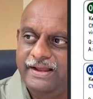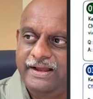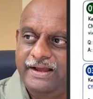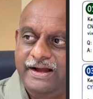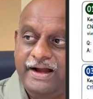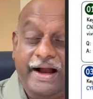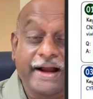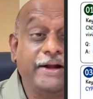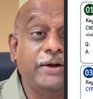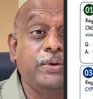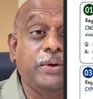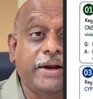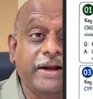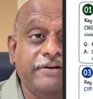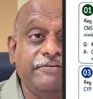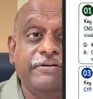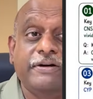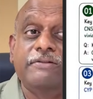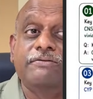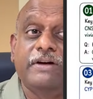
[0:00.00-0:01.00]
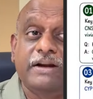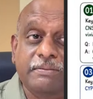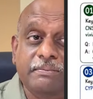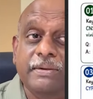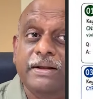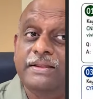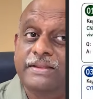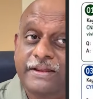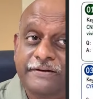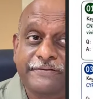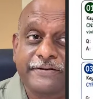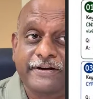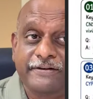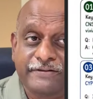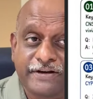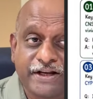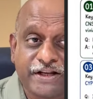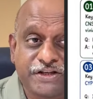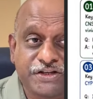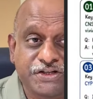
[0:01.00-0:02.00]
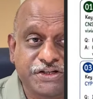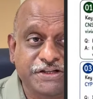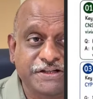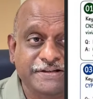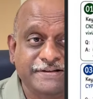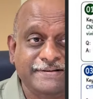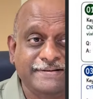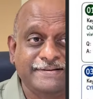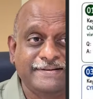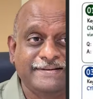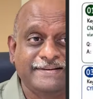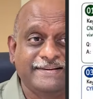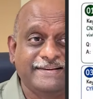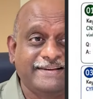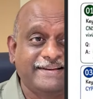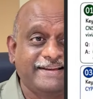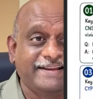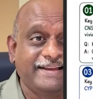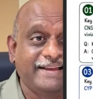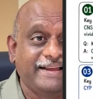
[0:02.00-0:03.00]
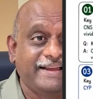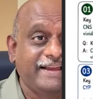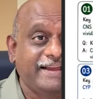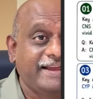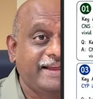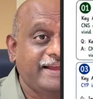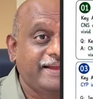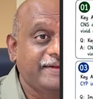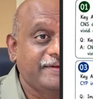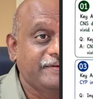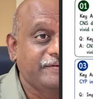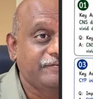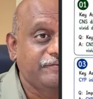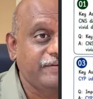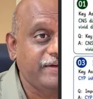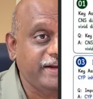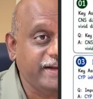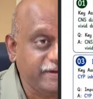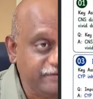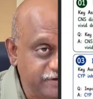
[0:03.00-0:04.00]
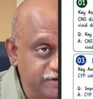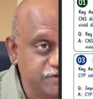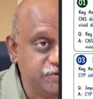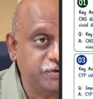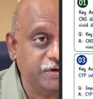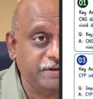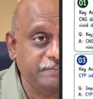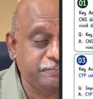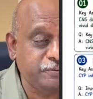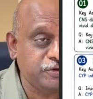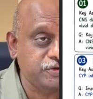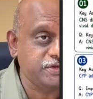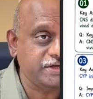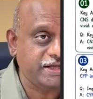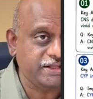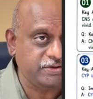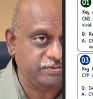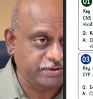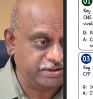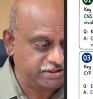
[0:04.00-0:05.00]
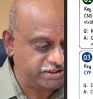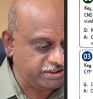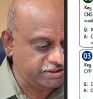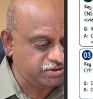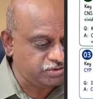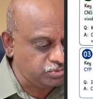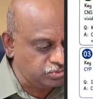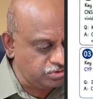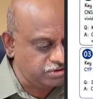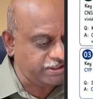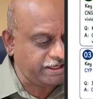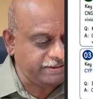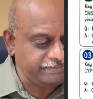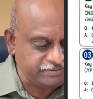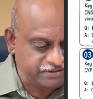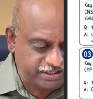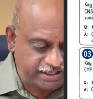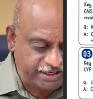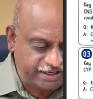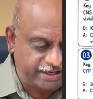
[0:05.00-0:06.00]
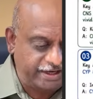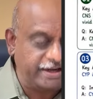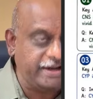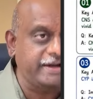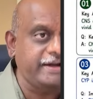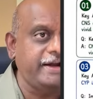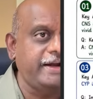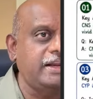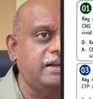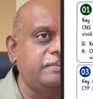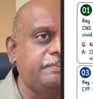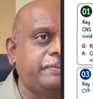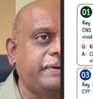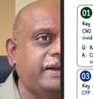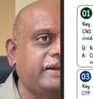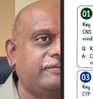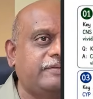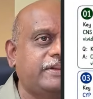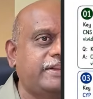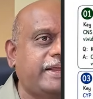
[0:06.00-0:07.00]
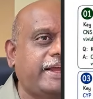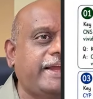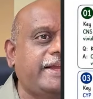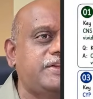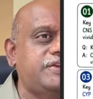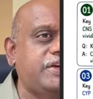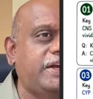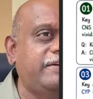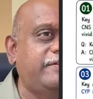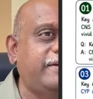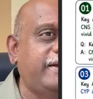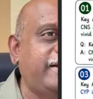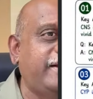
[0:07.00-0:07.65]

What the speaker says: I took it for 1 month, efavirenz. When I was doing post-graduation, 2 times I had a needle prick with a HIV